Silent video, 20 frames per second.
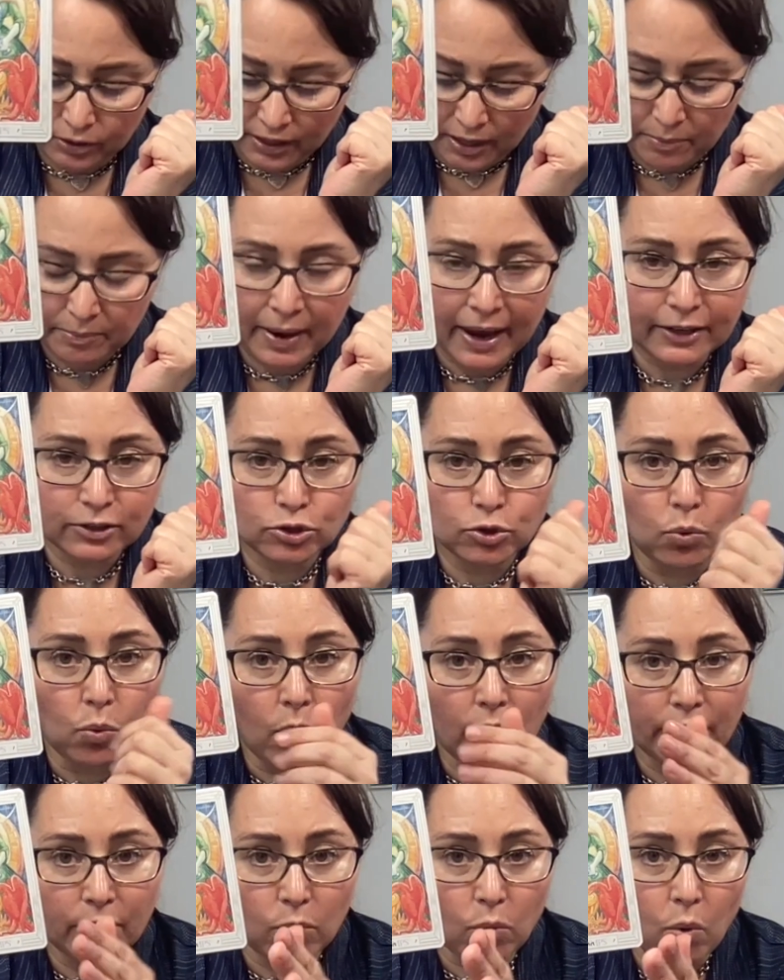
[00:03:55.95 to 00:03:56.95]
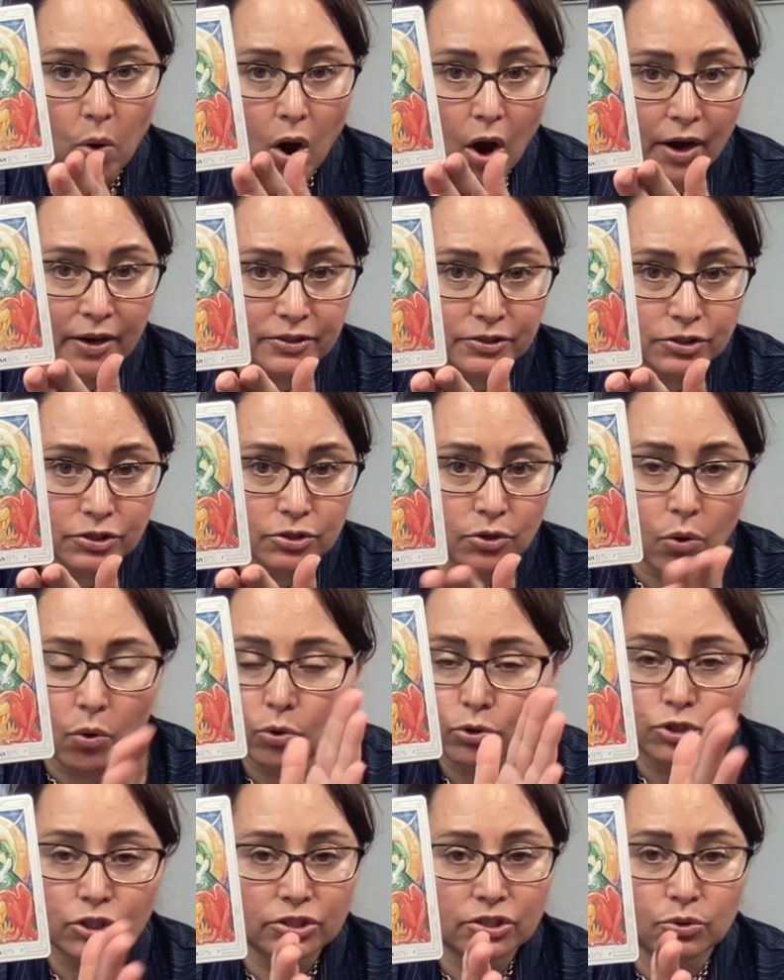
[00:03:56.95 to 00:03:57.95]
come back to what it was
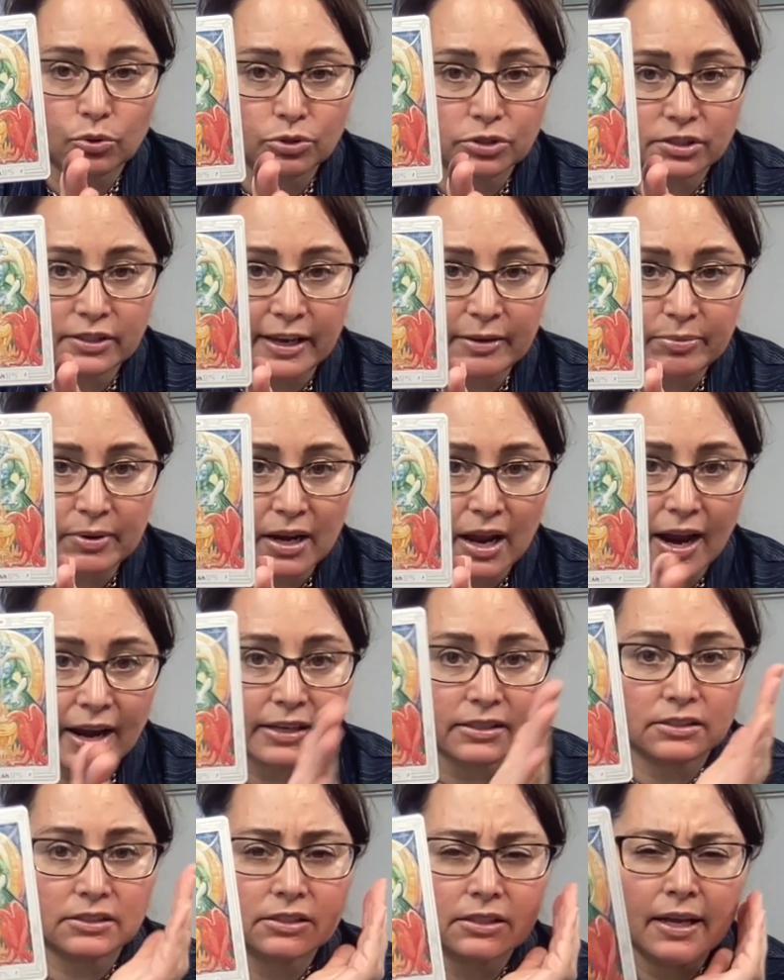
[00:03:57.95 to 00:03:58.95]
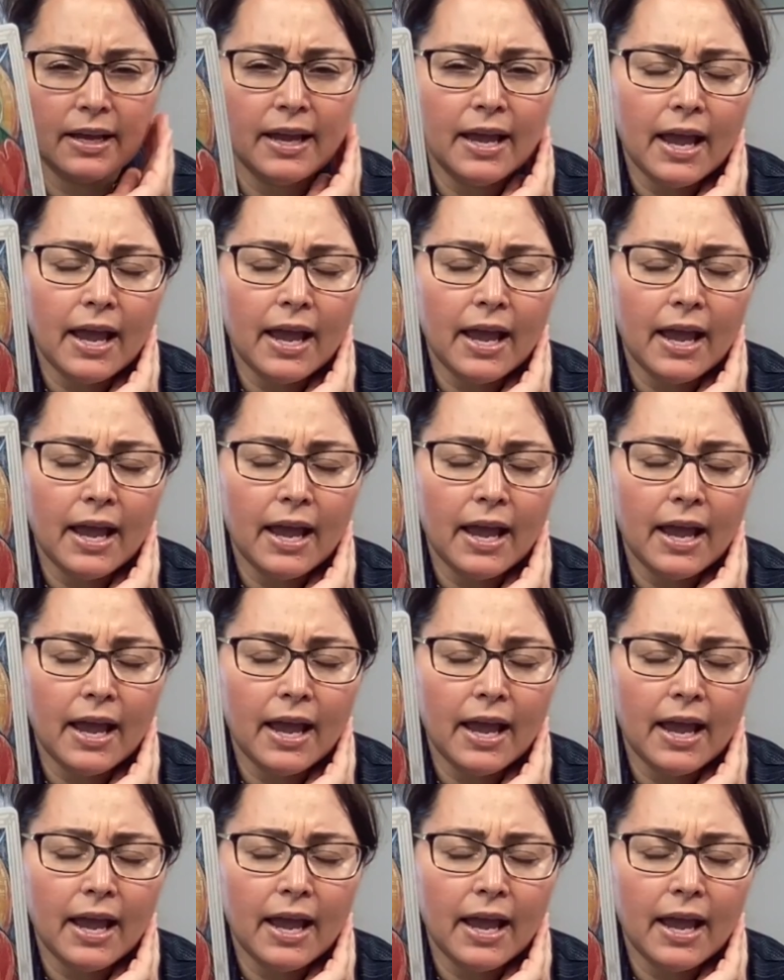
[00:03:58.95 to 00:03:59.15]
or stabilize.